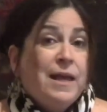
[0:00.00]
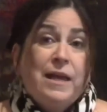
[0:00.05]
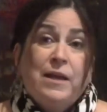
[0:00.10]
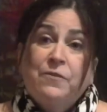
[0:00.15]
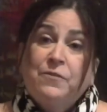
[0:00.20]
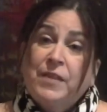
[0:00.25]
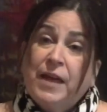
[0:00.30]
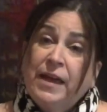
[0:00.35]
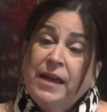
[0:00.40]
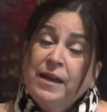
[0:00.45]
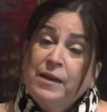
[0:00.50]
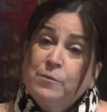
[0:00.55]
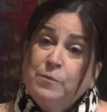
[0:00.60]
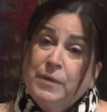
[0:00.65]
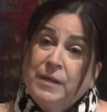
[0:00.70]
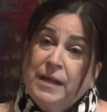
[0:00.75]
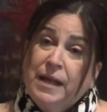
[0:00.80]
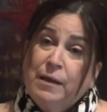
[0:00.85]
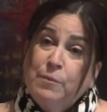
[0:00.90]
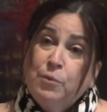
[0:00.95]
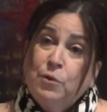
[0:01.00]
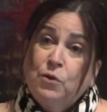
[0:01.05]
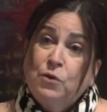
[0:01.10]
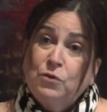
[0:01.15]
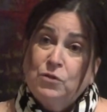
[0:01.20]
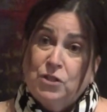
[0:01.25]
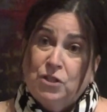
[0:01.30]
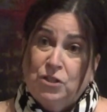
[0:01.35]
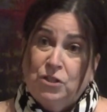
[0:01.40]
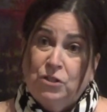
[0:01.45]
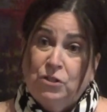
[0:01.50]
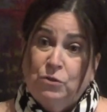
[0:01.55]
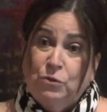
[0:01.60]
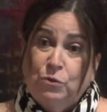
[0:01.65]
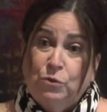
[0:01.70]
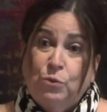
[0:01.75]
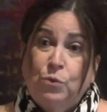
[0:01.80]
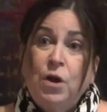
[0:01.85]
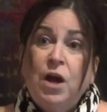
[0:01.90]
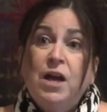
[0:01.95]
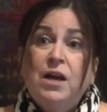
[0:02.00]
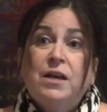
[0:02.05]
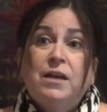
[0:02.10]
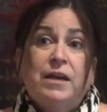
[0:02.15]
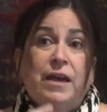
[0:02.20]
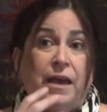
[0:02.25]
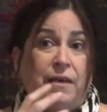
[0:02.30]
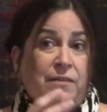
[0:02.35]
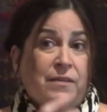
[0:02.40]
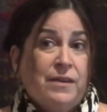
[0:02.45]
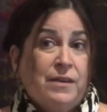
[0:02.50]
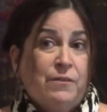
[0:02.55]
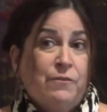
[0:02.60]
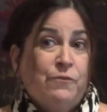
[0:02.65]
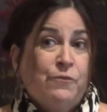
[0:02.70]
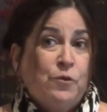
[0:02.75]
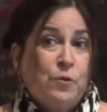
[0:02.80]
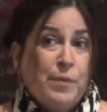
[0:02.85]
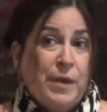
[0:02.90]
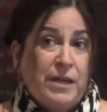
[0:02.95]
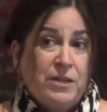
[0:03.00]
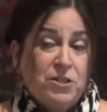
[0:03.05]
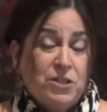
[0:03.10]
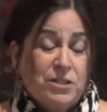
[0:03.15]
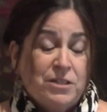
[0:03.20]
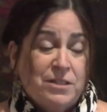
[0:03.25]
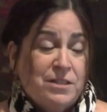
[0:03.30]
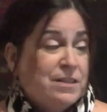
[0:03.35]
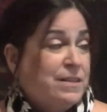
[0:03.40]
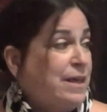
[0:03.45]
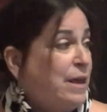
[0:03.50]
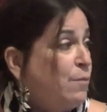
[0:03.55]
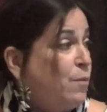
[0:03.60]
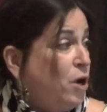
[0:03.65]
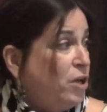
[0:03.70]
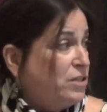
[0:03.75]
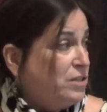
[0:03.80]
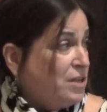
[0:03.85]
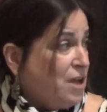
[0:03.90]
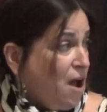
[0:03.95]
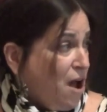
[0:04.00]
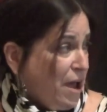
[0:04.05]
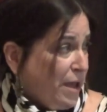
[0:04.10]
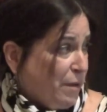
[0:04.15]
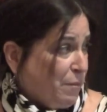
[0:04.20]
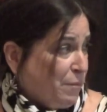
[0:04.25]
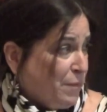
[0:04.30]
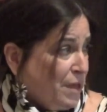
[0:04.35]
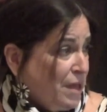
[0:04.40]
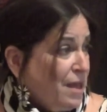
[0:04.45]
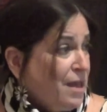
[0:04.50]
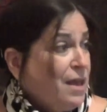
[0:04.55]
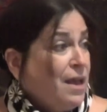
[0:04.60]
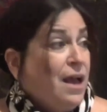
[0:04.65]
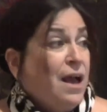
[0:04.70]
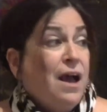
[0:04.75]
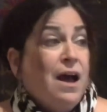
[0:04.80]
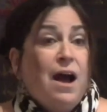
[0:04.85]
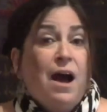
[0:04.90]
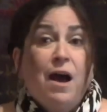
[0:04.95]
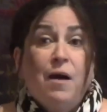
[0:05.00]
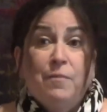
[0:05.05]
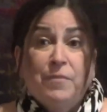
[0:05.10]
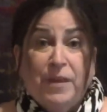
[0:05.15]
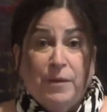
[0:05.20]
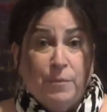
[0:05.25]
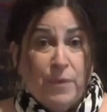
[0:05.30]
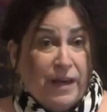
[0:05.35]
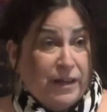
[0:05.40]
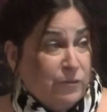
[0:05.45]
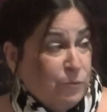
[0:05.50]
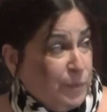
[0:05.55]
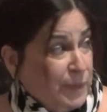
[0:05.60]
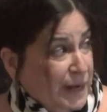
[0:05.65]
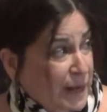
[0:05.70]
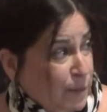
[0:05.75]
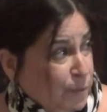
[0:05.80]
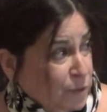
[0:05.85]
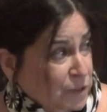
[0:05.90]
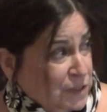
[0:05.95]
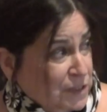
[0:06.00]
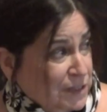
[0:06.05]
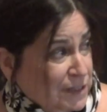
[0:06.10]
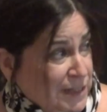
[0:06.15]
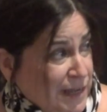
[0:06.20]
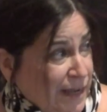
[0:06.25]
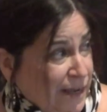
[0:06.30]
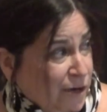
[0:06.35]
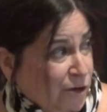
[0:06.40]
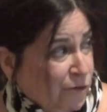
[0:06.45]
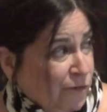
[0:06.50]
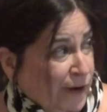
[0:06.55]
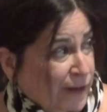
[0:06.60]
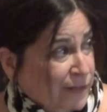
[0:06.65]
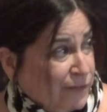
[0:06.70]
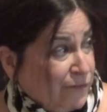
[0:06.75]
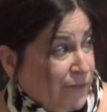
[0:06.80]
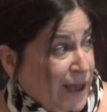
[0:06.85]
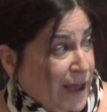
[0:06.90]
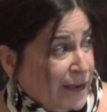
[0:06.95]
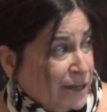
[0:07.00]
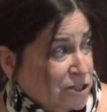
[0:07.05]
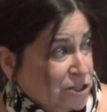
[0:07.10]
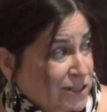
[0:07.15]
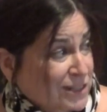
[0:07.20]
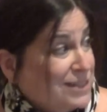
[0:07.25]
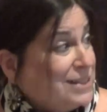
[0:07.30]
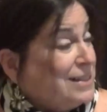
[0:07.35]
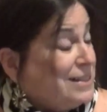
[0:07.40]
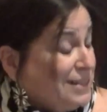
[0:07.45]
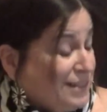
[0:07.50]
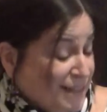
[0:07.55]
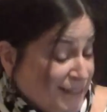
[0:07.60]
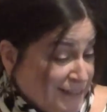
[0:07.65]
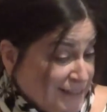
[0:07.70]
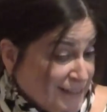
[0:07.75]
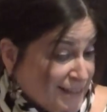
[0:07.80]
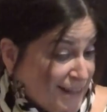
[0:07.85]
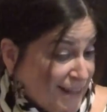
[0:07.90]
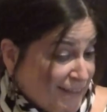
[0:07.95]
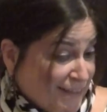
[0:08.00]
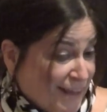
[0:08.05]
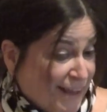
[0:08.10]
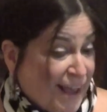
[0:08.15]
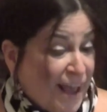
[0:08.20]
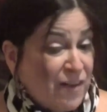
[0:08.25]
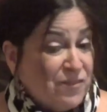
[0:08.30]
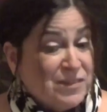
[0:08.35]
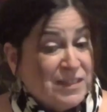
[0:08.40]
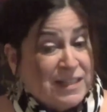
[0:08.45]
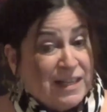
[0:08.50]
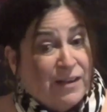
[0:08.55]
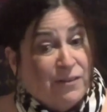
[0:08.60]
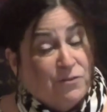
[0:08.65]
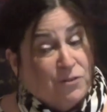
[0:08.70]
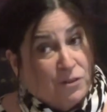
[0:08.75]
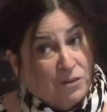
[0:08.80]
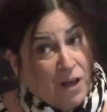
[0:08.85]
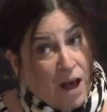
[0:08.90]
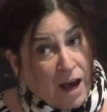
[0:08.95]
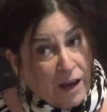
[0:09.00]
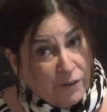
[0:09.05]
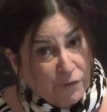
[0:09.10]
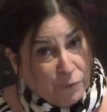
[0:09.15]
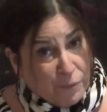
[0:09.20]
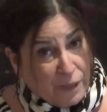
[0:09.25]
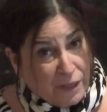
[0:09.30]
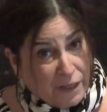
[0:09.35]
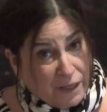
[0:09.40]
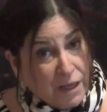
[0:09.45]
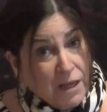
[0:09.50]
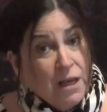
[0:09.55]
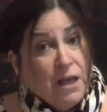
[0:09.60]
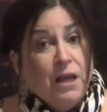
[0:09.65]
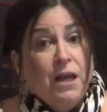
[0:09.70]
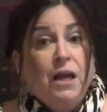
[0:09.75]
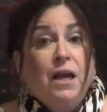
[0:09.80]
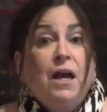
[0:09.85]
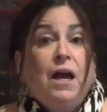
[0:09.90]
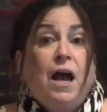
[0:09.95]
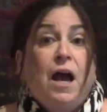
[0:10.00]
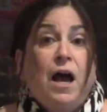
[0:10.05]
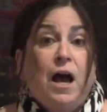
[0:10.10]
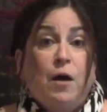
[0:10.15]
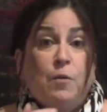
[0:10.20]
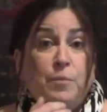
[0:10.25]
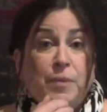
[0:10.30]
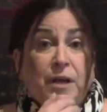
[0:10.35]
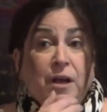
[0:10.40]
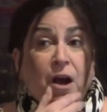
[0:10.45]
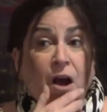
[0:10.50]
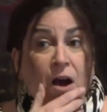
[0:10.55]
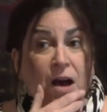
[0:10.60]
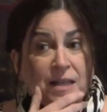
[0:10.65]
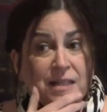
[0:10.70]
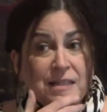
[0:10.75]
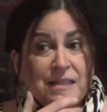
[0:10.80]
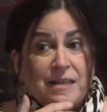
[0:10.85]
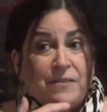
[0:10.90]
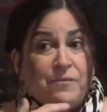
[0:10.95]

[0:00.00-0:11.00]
If they had been able to get the information to them on time, they might have been able to take corrective actions. And since then, they have saved a lot of money because